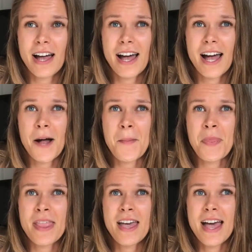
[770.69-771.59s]

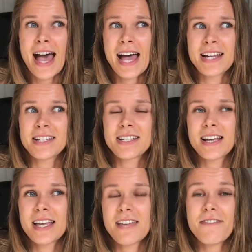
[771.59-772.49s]
And
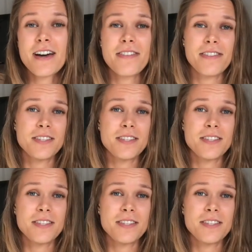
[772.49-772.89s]
if I